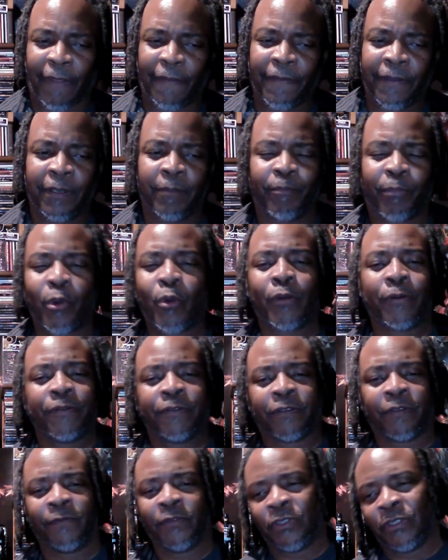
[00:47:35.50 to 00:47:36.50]
the
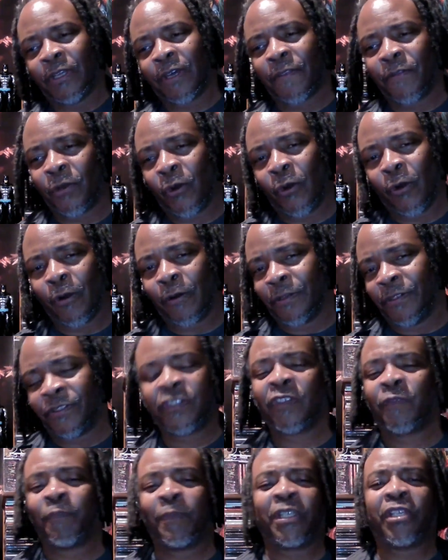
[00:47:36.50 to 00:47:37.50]
importance of another artist
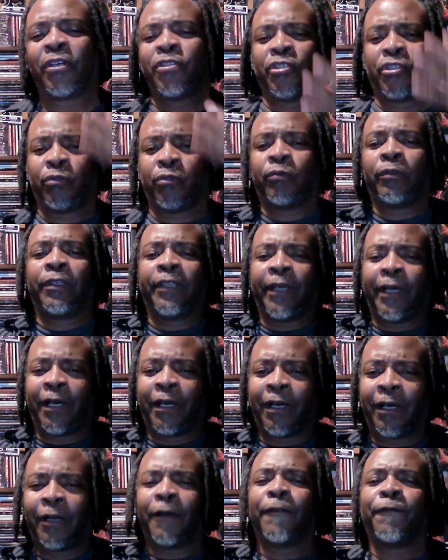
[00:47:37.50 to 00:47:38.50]
just because you
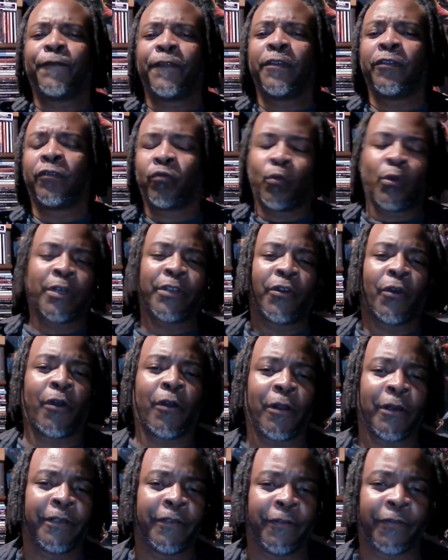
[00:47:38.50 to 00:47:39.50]
love this one
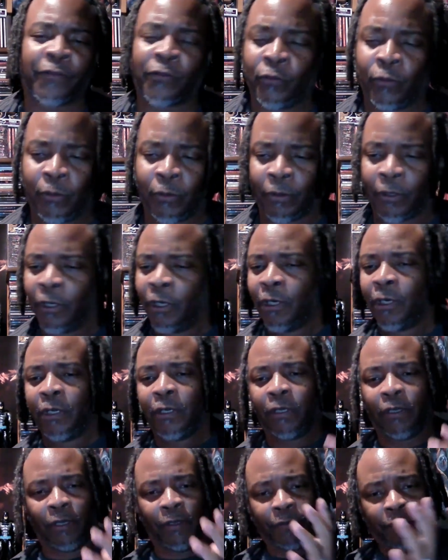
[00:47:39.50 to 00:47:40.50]
artist or
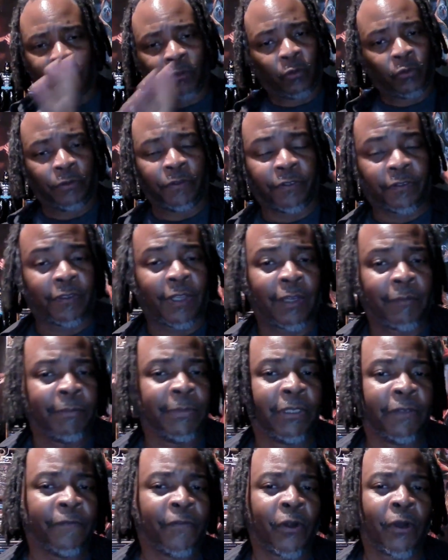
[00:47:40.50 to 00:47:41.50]
a certain
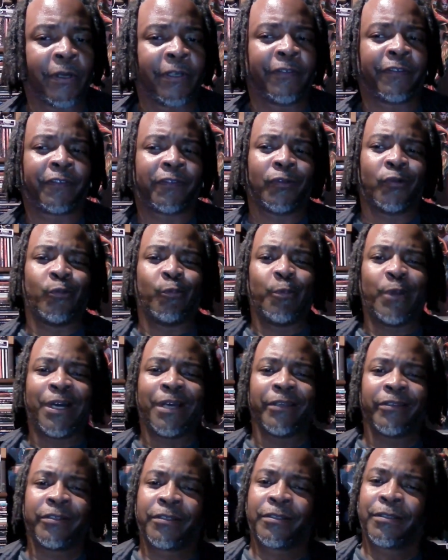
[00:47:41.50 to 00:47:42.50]
segment of artists so
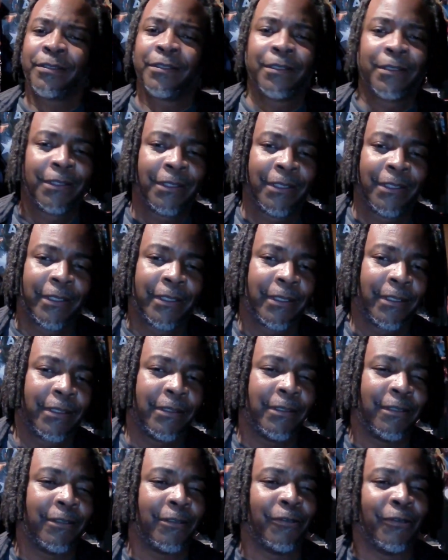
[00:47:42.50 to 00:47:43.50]
much,
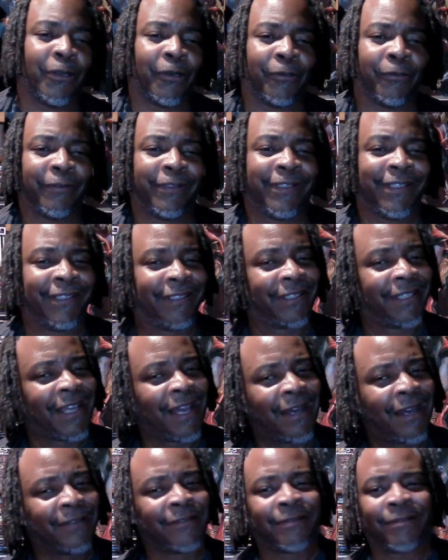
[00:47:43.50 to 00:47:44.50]
then it
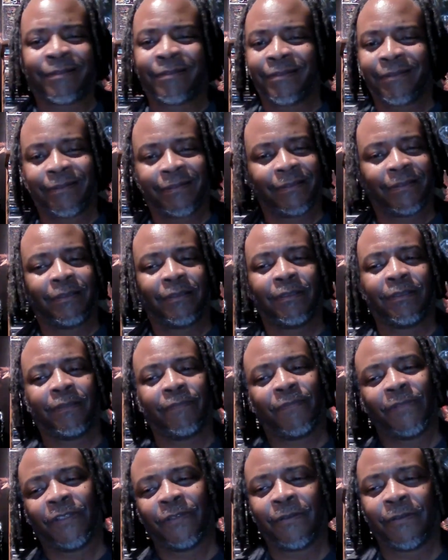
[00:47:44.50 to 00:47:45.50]
kind of,
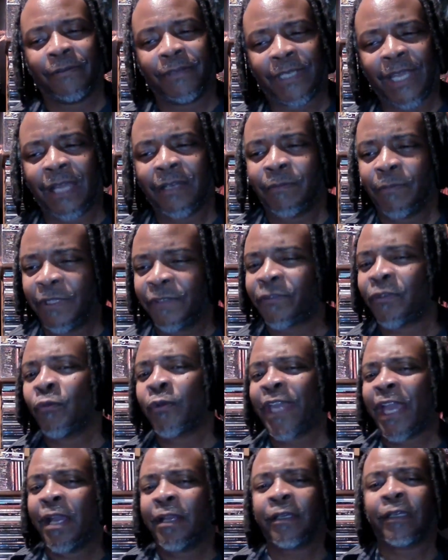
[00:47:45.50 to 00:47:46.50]
it's
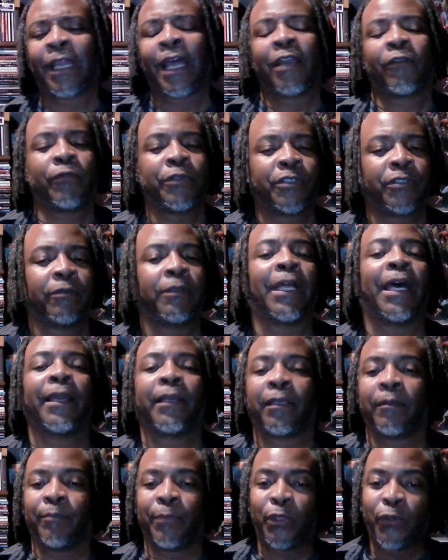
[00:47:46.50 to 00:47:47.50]
okay to like what you
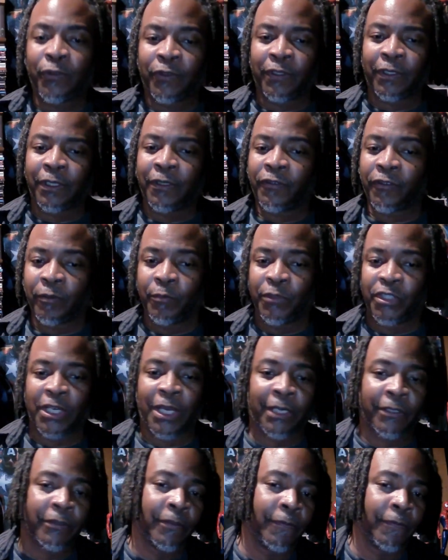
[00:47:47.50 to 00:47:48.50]
like, and music is
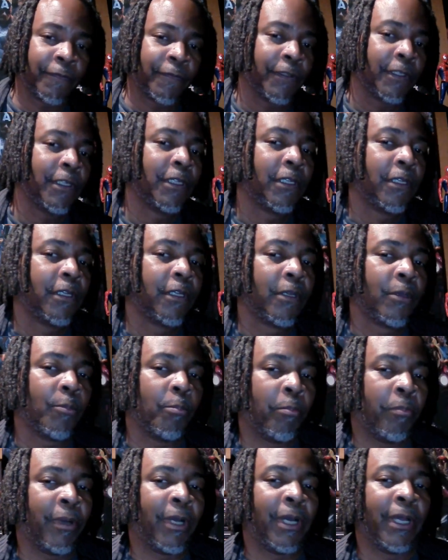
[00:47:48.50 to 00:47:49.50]
subjective.
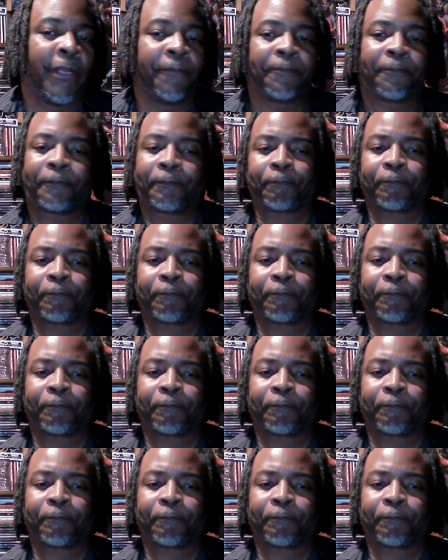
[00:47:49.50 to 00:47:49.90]
But,